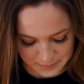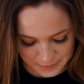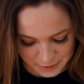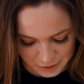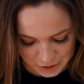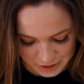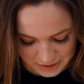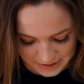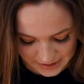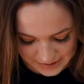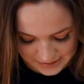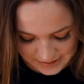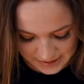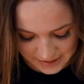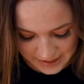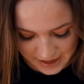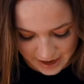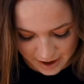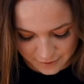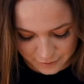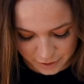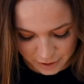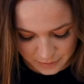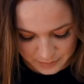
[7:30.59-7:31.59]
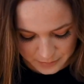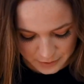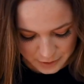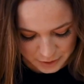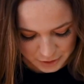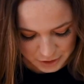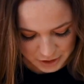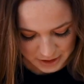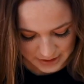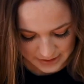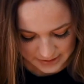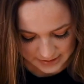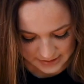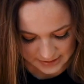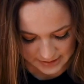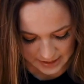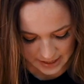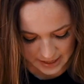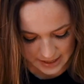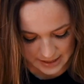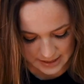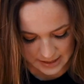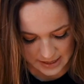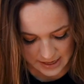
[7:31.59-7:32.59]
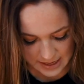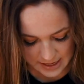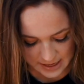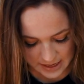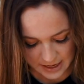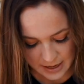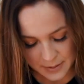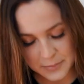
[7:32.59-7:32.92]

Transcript: merchandise I ever purchased, I think.